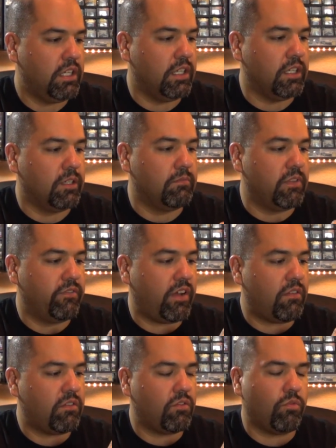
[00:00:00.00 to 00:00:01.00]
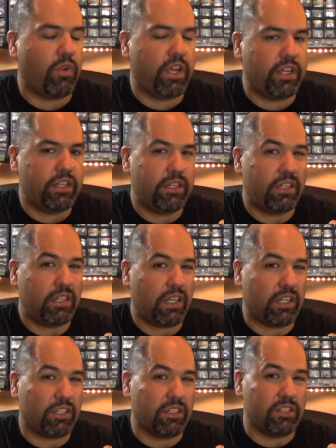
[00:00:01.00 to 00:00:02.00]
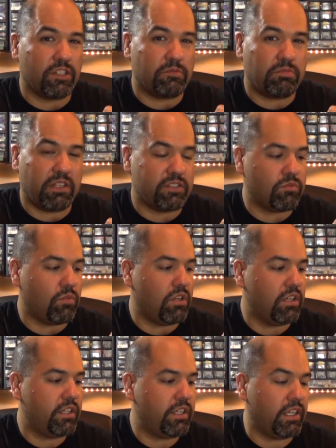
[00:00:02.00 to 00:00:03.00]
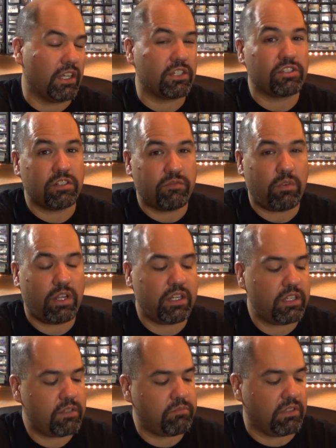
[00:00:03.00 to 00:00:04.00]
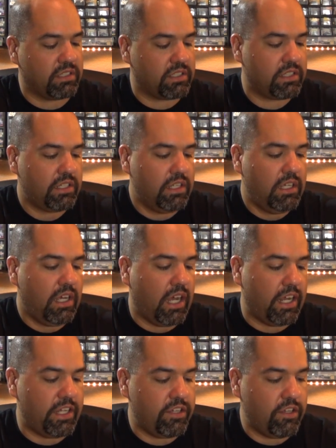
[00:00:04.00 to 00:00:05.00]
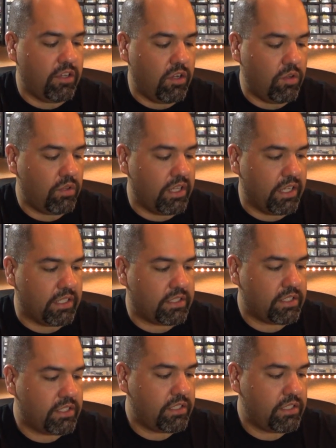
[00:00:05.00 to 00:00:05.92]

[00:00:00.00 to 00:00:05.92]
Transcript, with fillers: Um, if I would have waited, I could have just placed one and I should have waited, but I didn't know that